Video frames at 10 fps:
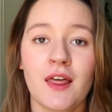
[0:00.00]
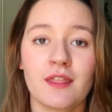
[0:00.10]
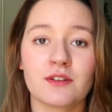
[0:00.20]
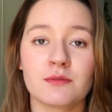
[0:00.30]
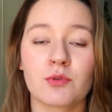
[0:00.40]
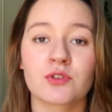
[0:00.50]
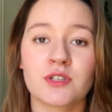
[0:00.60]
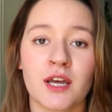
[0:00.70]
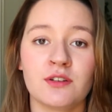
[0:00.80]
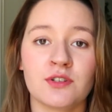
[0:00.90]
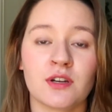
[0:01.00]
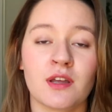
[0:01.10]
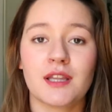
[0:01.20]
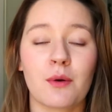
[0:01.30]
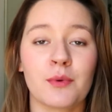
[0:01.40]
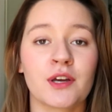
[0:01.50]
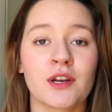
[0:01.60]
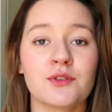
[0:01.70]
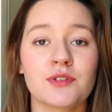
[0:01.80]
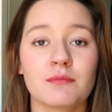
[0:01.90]
There's more danger that we're
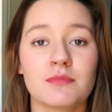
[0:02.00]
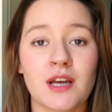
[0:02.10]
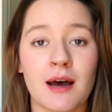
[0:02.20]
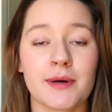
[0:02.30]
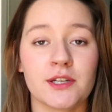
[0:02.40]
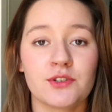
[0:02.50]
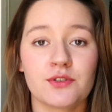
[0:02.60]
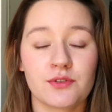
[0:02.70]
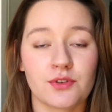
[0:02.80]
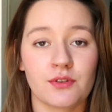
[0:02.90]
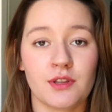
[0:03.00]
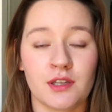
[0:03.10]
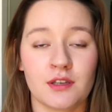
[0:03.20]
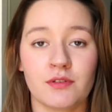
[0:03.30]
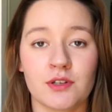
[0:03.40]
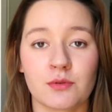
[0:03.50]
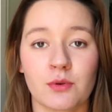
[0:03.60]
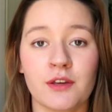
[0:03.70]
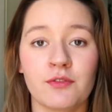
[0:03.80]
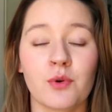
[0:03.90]
gonna do some damage to the
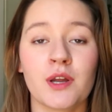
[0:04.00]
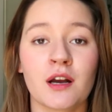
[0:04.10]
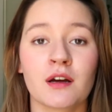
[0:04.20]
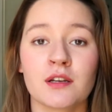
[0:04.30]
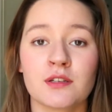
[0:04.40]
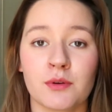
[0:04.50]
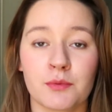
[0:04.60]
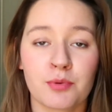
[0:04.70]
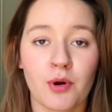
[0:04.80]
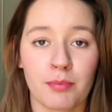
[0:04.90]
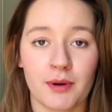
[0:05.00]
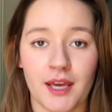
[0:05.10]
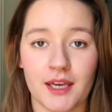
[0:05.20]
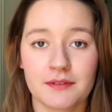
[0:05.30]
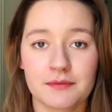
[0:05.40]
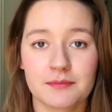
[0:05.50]
individual if we're not gonna do it properly.